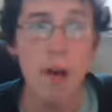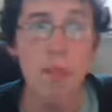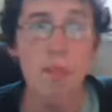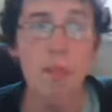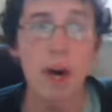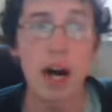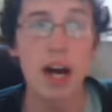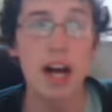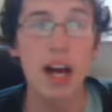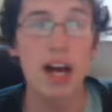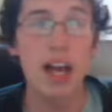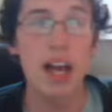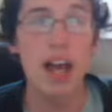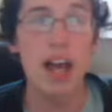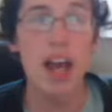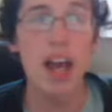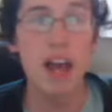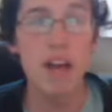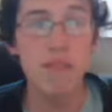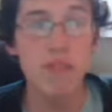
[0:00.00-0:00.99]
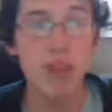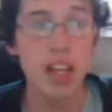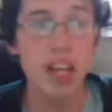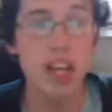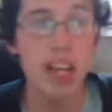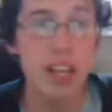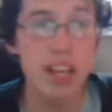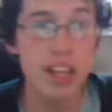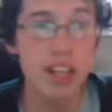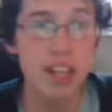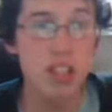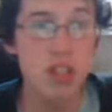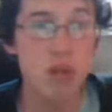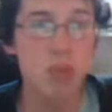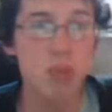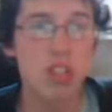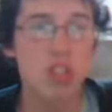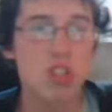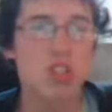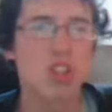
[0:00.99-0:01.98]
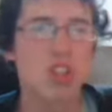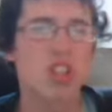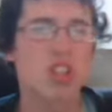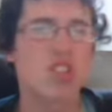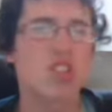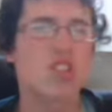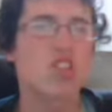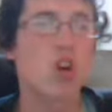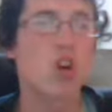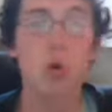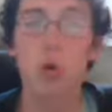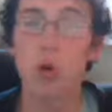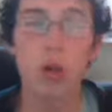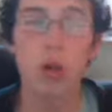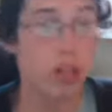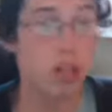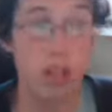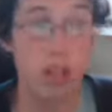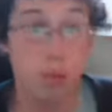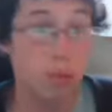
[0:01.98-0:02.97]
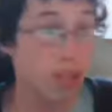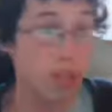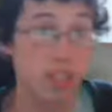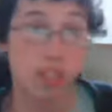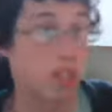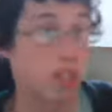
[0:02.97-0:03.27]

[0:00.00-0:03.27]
But at the end, it was just so quickly paced.